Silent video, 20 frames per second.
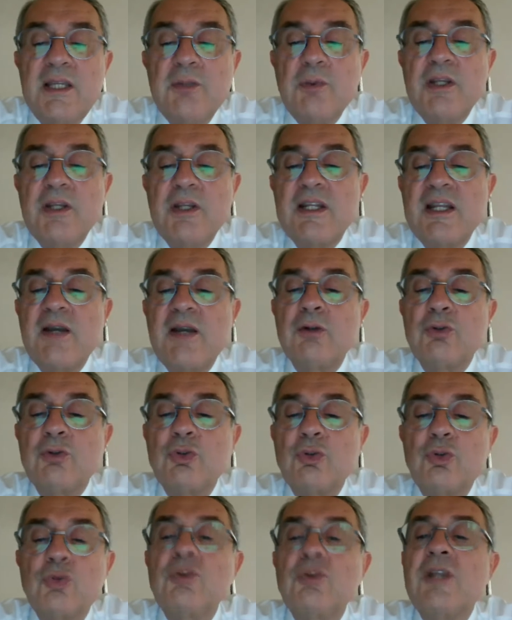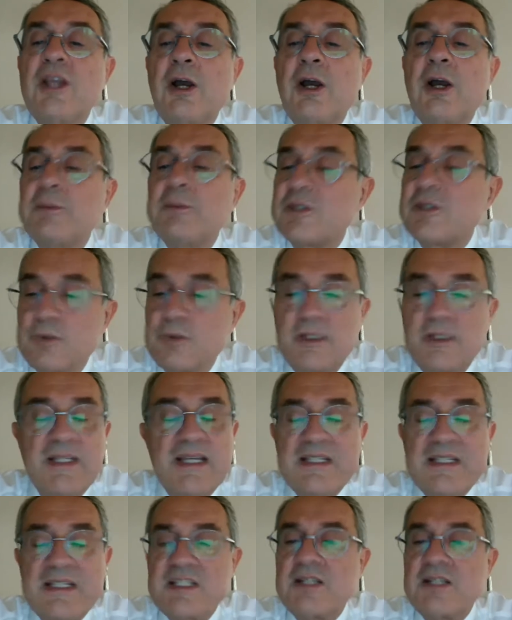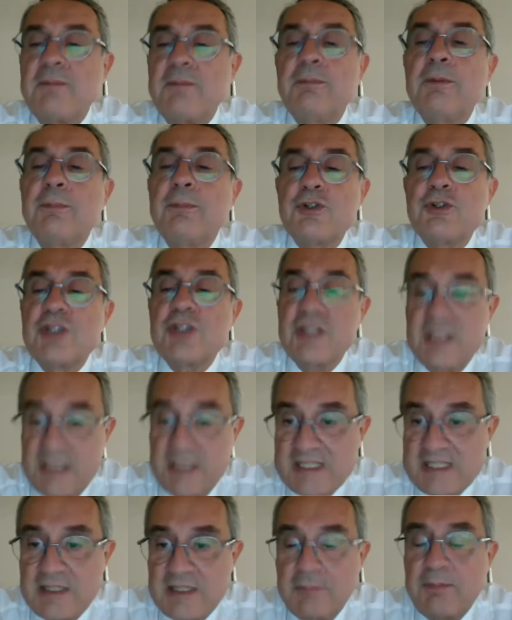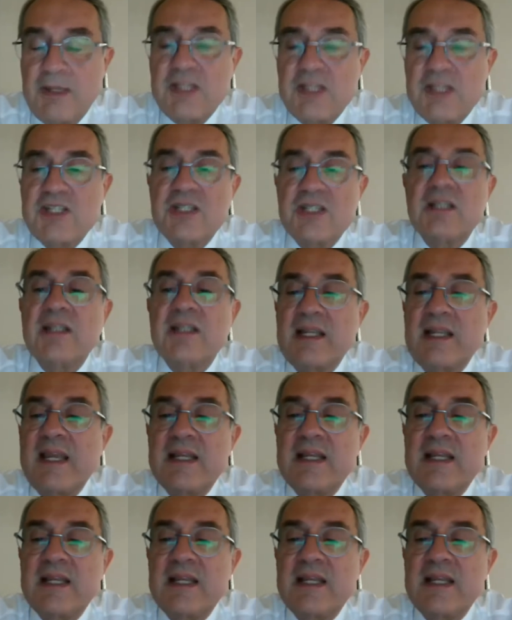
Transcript: It went down to 2 diopters with that simple procedure. That's the patient that had